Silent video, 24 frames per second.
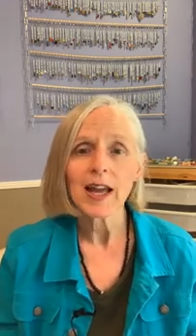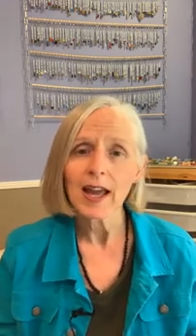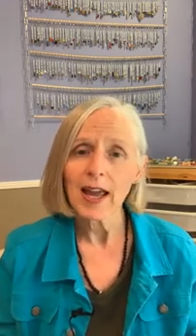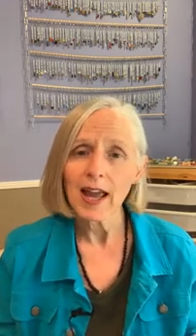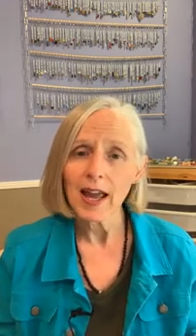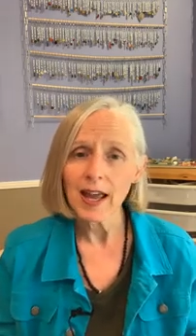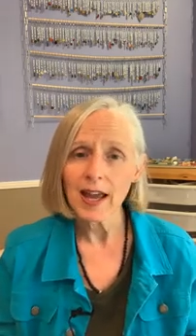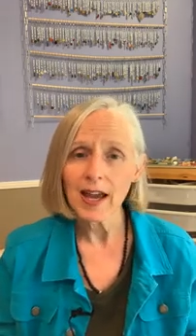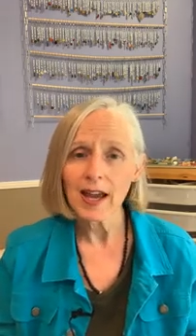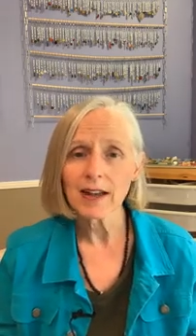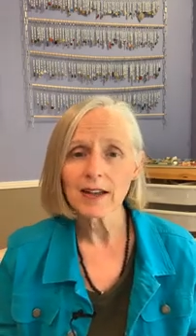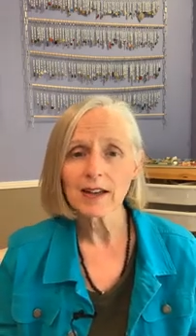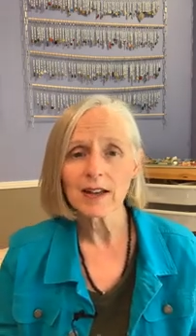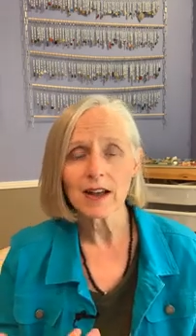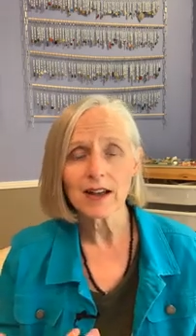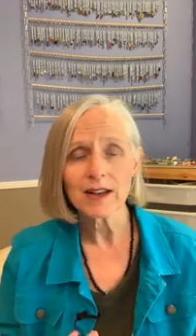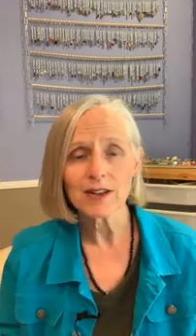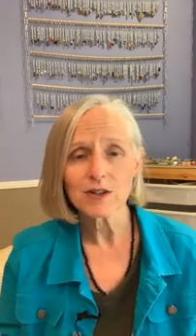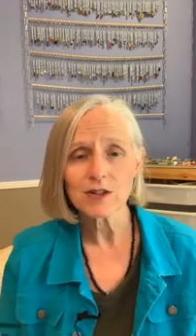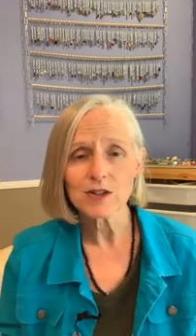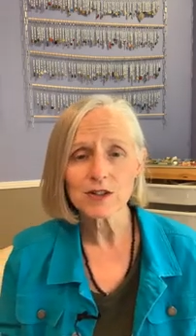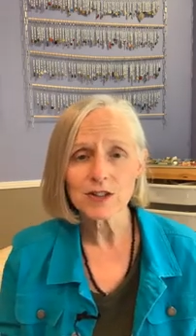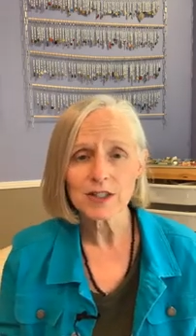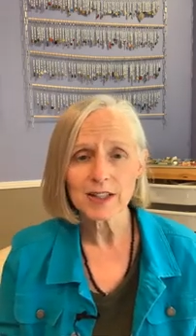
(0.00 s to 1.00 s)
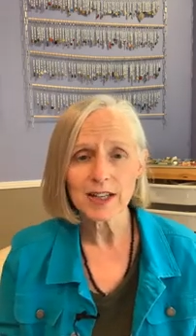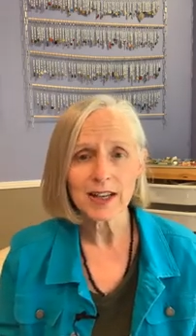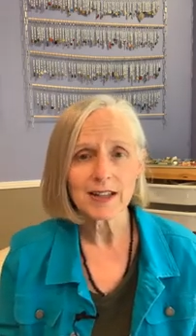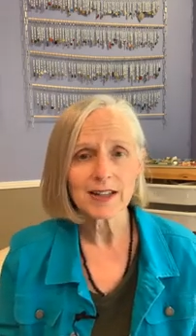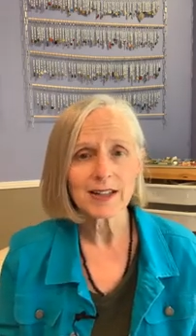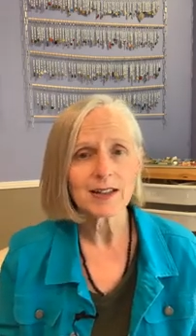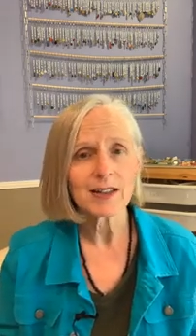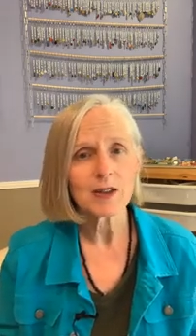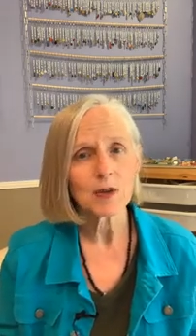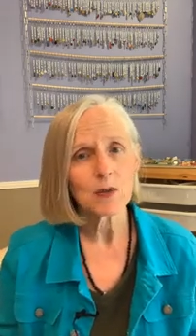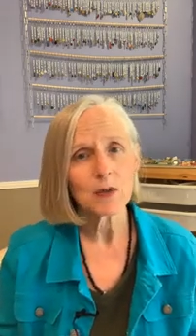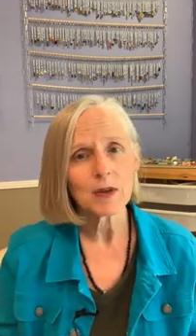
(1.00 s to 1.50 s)
and
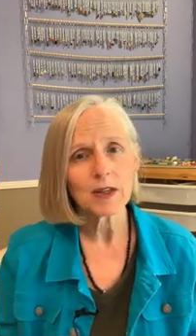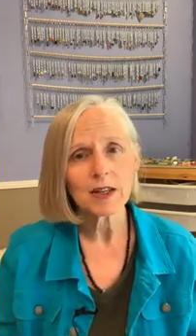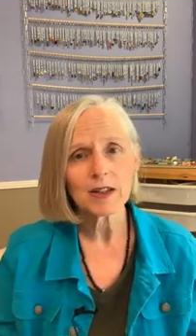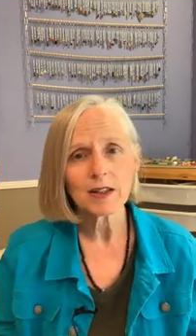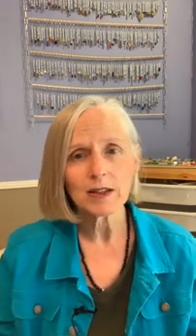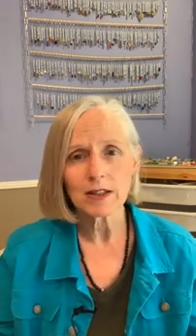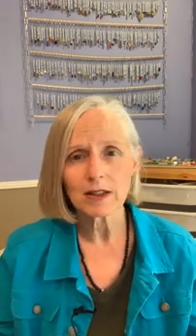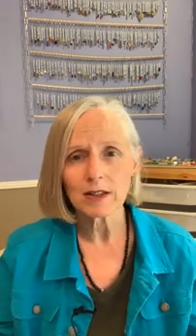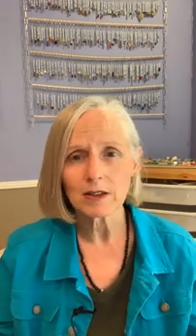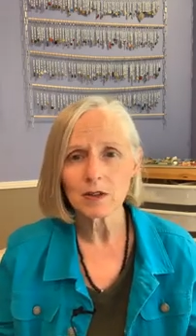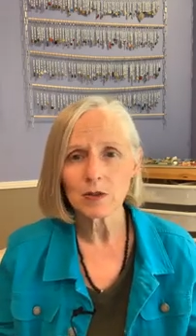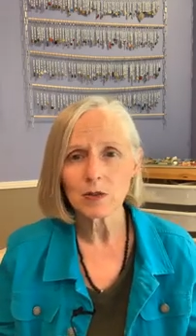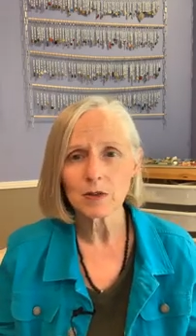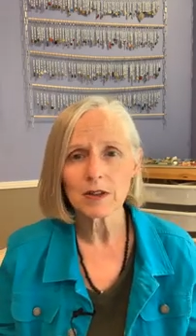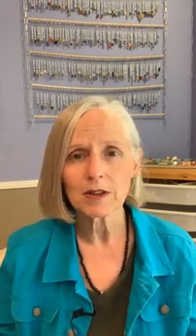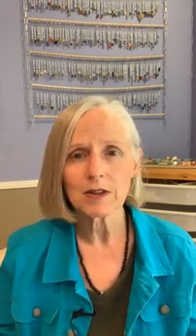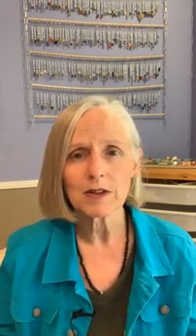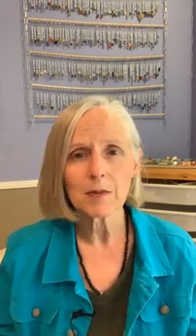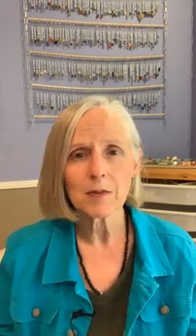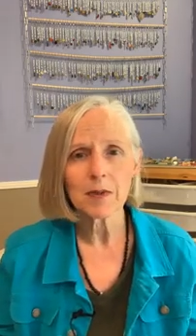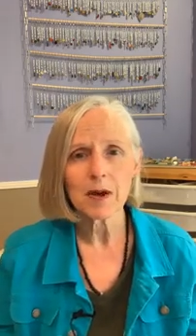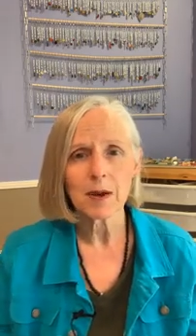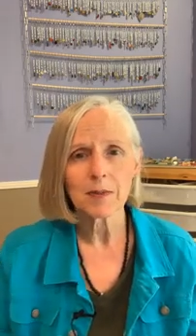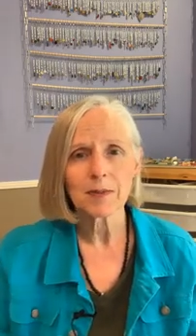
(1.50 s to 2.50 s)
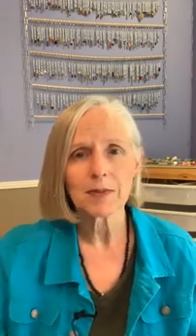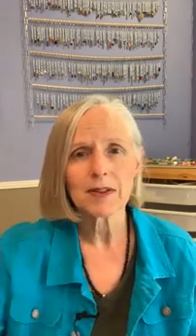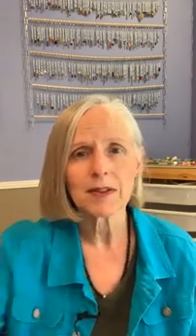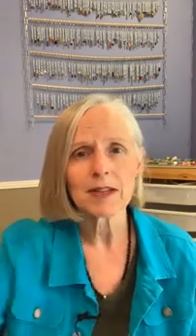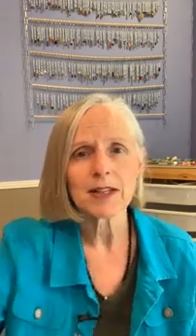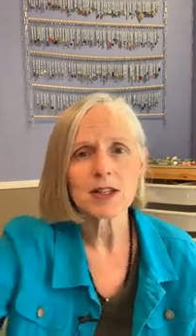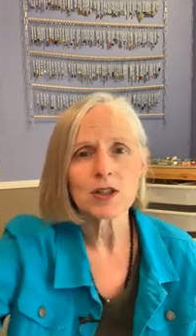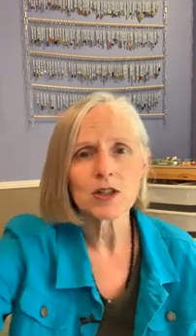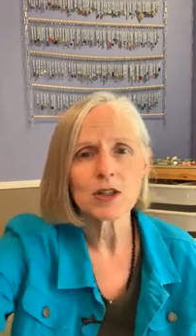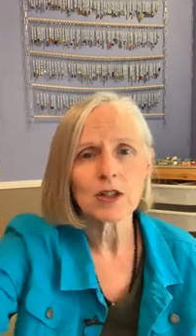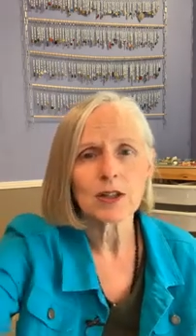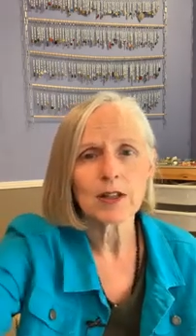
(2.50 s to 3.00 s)
understanding that we deal with the
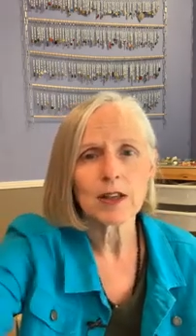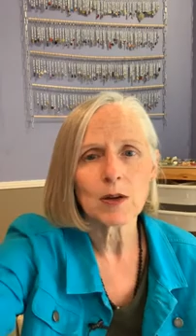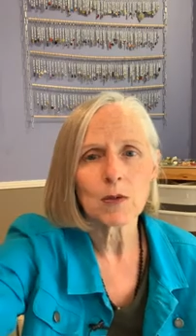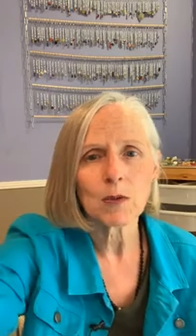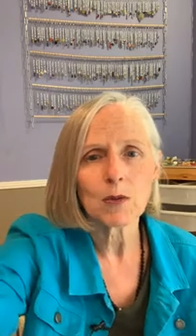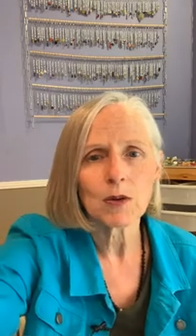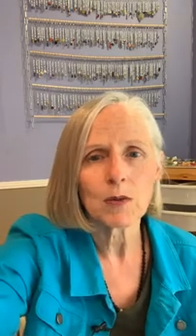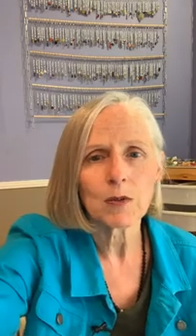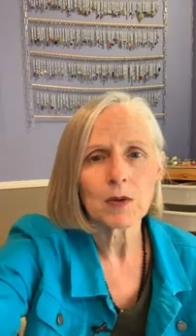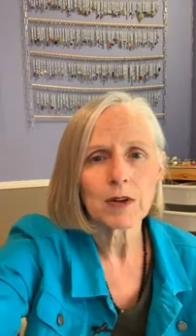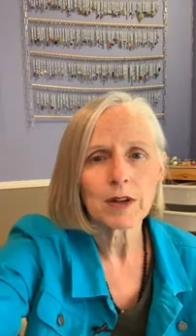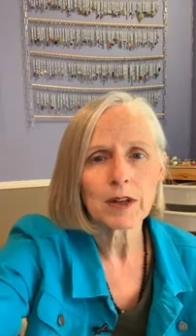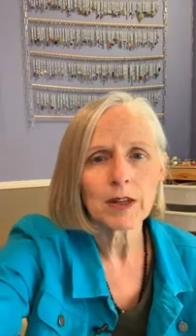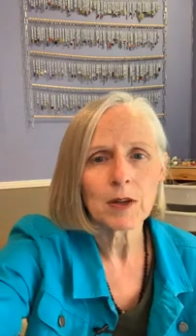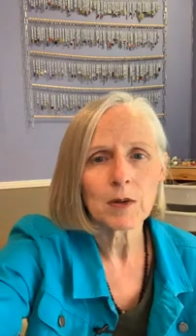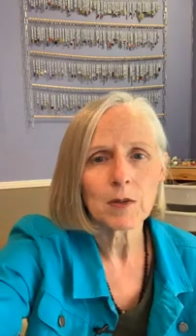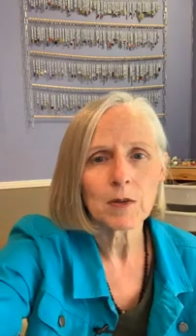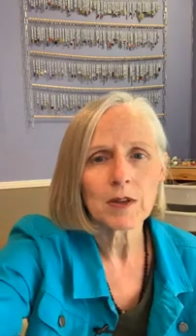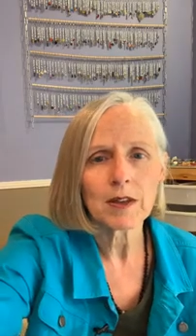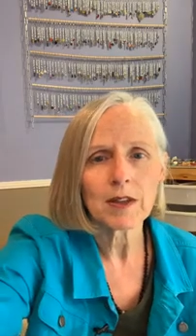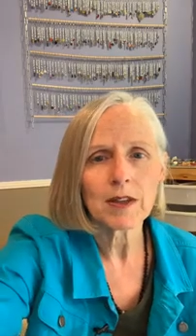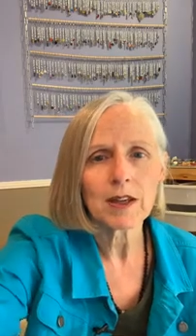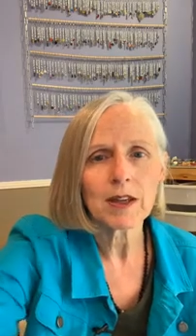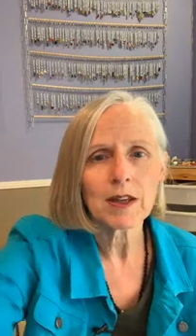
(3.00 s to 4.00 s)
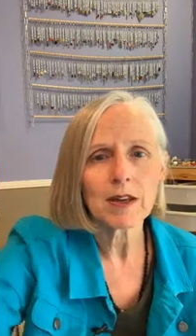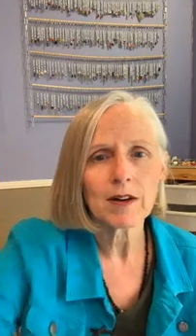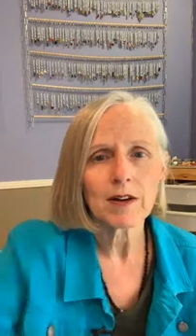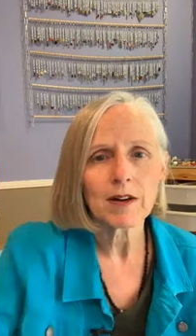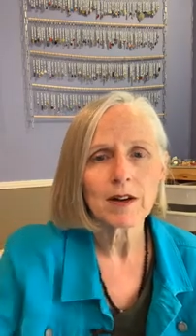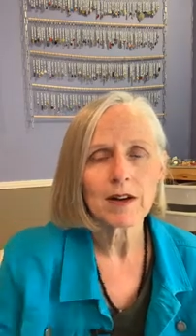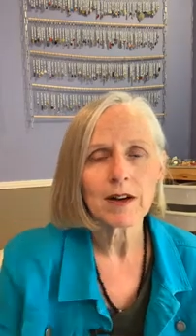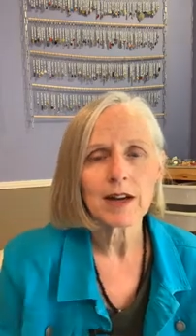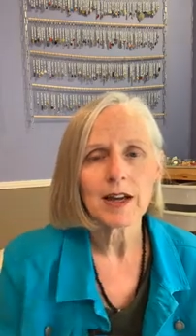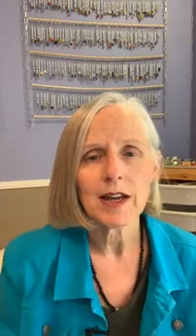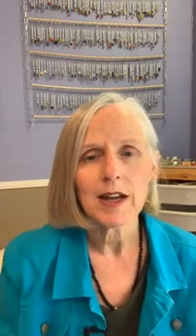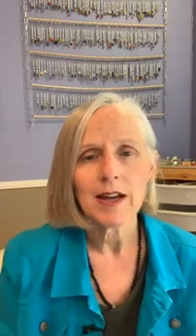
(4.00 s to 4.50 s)
population that we're working with here.